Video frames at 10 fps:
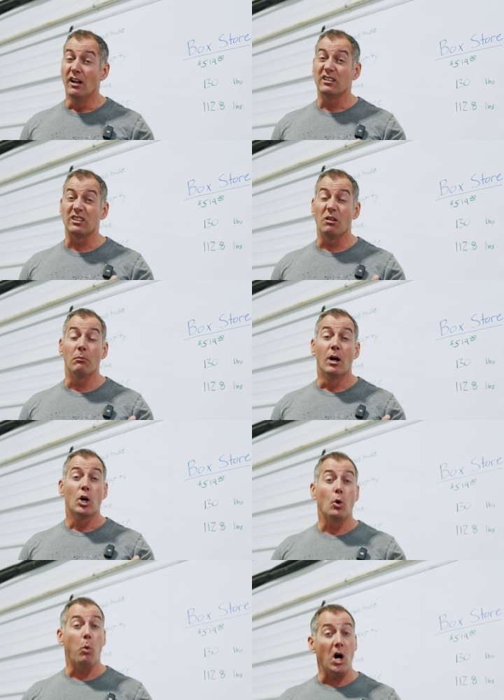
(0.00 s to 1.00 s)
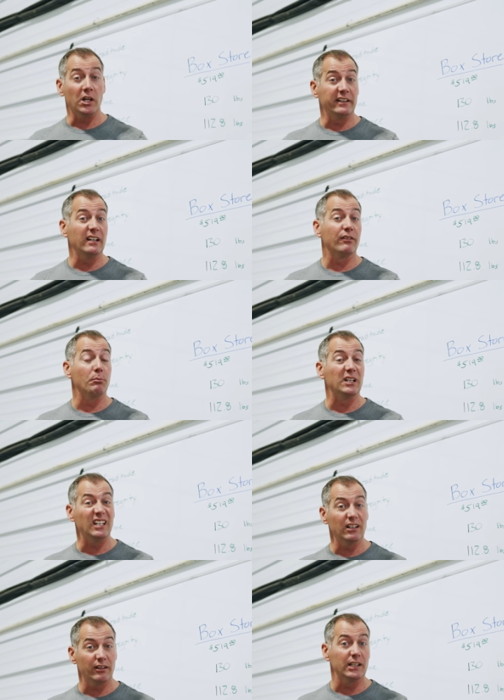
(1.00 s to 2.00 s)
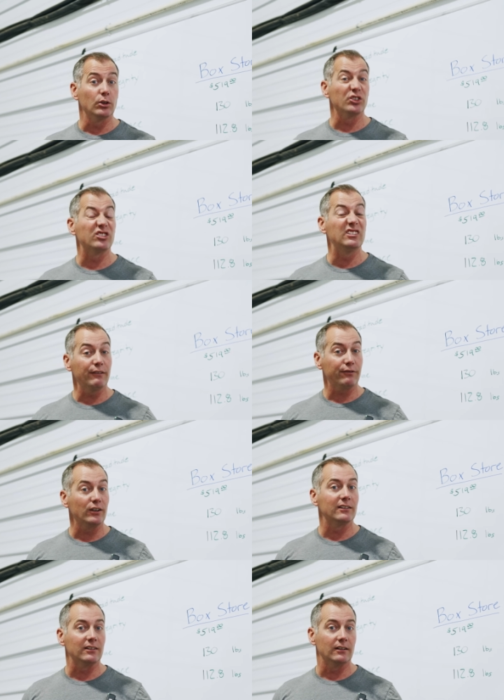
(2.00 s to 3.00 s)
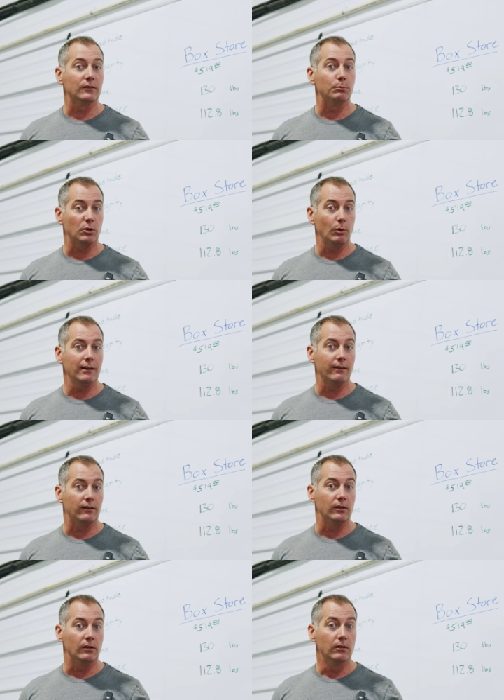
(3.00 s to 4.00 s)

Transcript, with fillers: some quality of materials differences between the two.